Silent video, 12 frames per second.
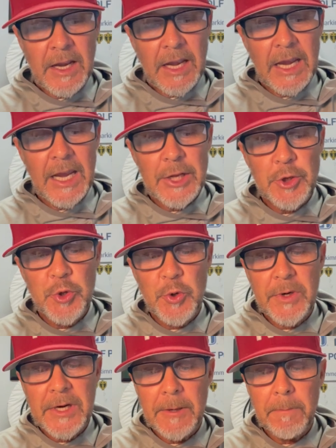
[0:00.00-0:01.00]
And you
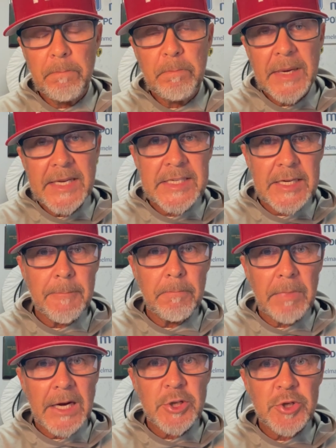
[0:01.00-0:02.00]
can beat him
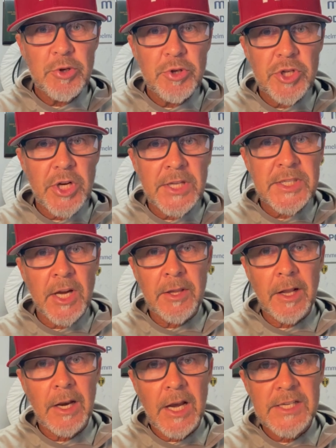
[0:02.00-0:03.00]
by 2 shots on the
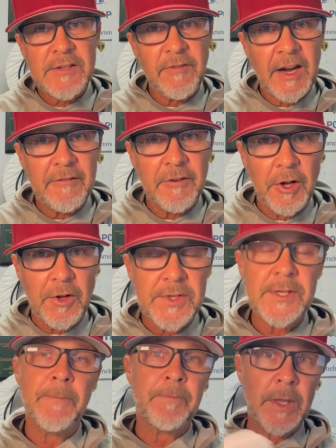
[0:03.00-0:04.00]
last 5 holes,